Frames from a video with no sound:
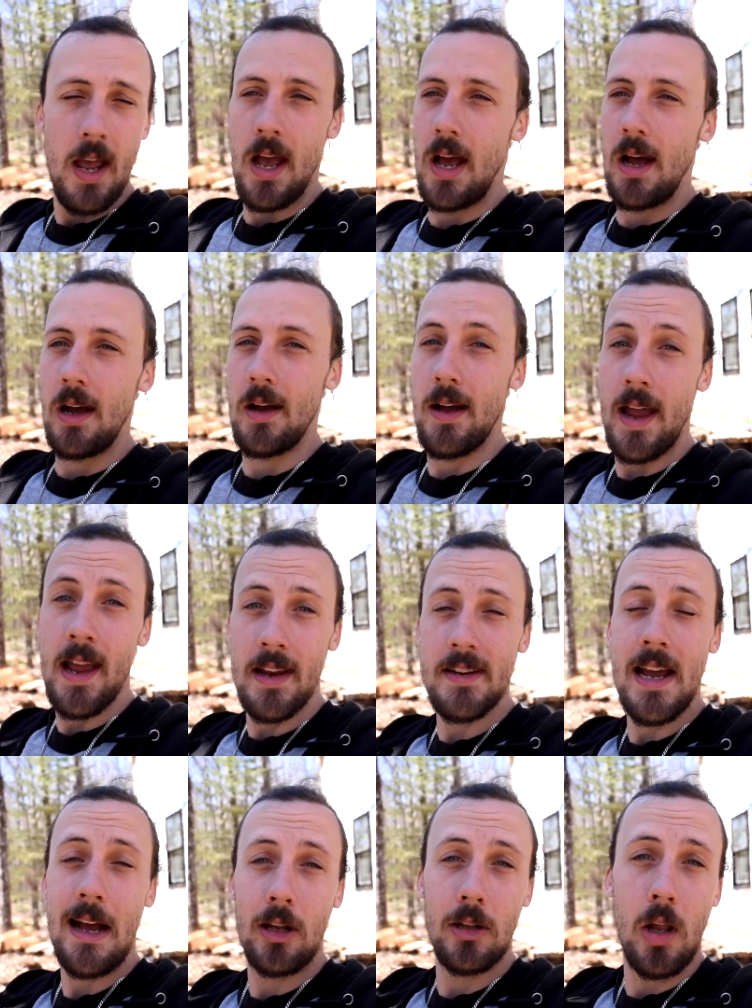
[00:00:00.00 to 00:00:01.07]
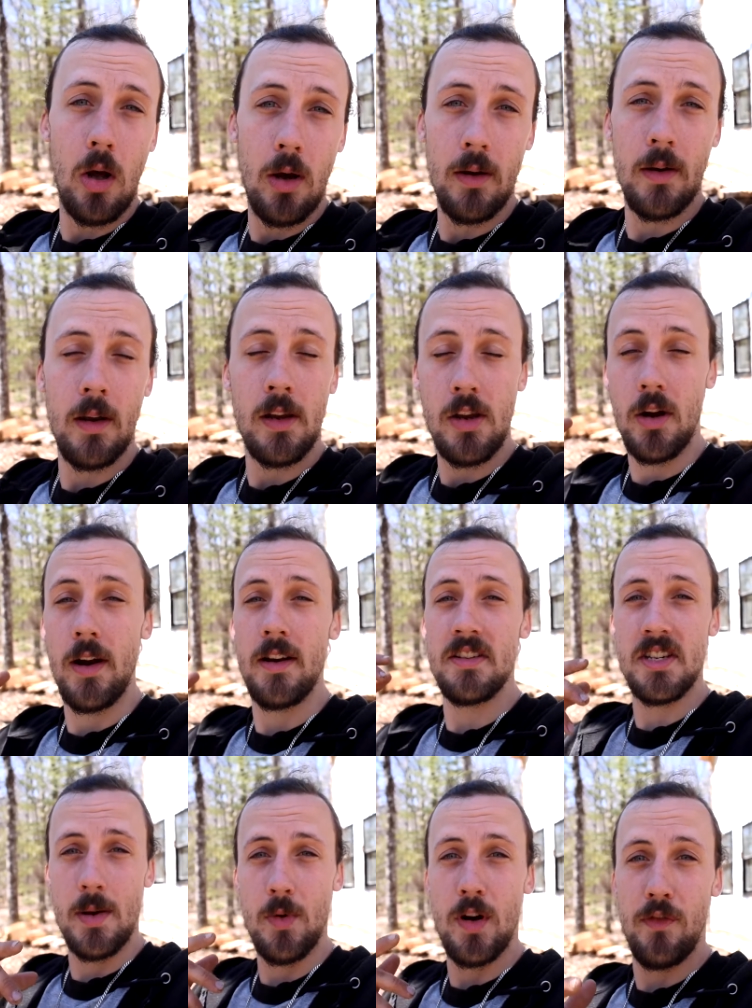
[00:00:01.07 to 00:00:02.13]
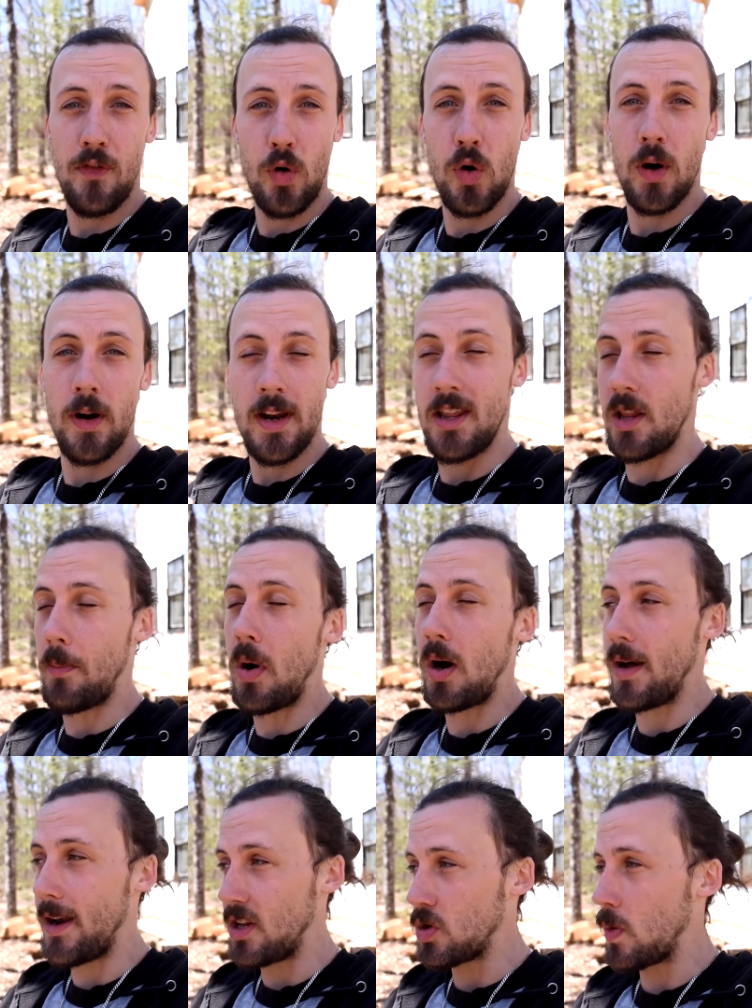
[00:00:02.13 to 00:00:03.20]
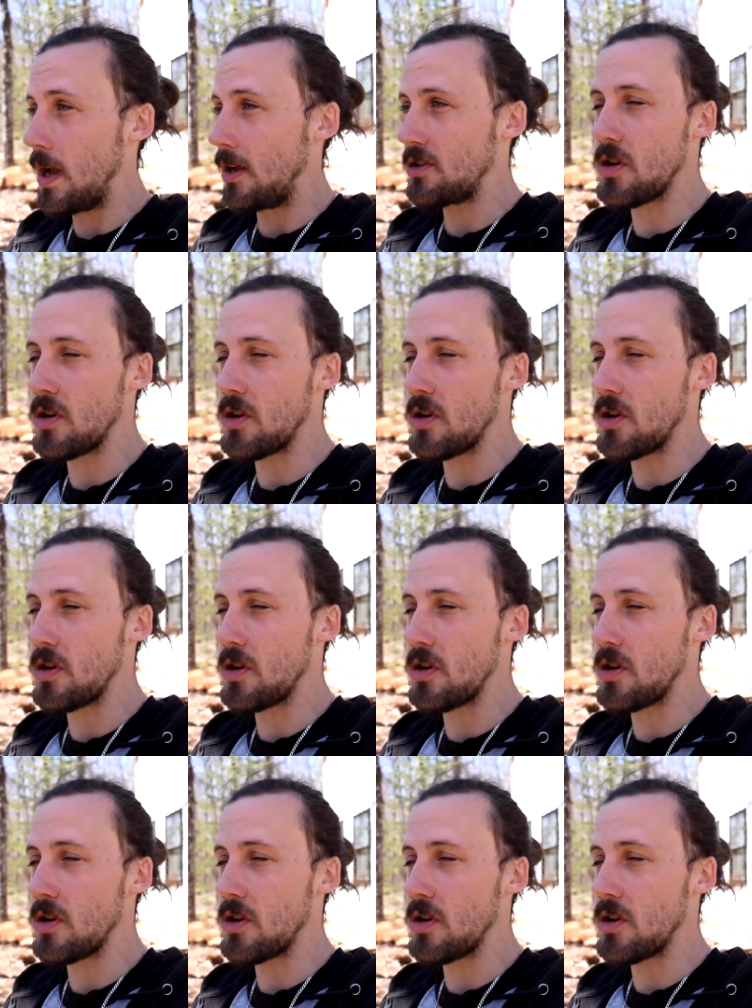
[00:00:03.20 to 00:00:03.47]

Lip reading: and how long you're going to simmer it for in the pot as well.